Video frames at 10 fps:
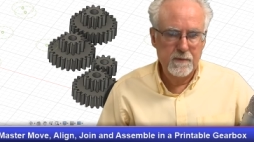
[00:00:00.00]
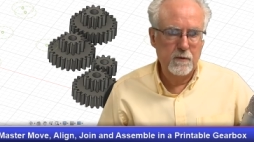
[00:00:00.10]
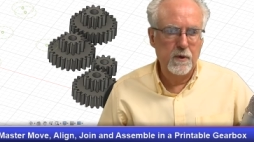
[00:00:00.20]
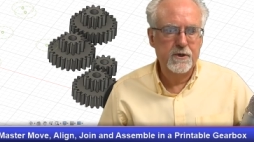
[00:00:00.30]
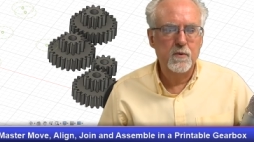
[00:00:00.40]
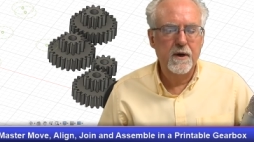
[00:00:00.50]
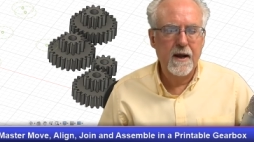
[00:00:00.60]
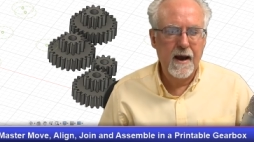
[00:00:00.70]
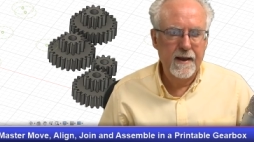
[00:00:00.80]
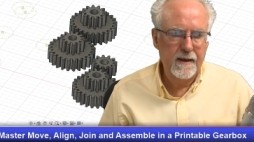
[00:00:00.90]
me which one
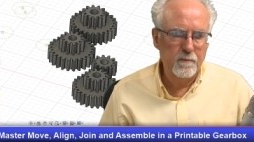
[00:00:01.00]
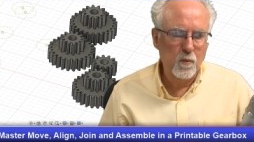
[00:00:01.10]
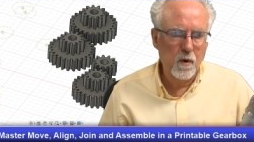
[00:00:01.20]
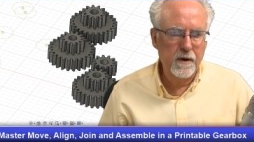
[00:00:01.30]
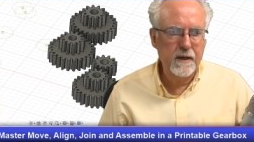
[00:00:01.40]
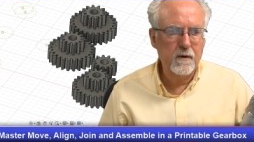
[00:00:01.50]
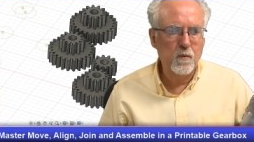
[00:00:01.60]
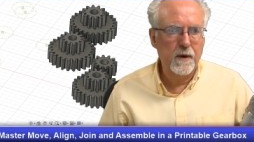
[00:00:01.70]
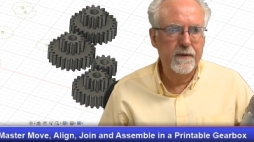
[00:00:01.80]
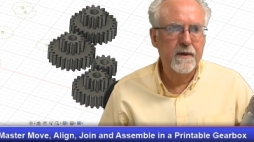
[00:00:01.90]
I am
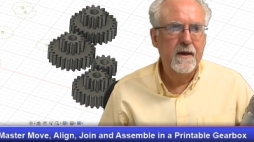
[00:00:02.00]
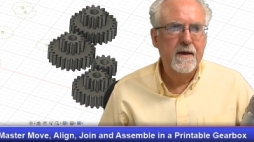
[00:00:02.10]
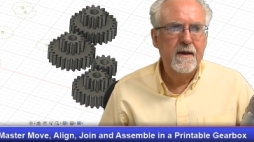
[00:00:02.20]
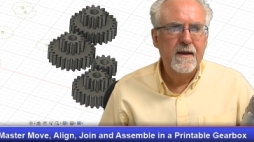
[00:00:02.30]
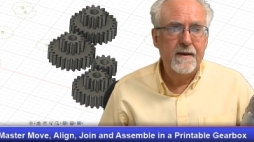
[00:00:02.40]
working with.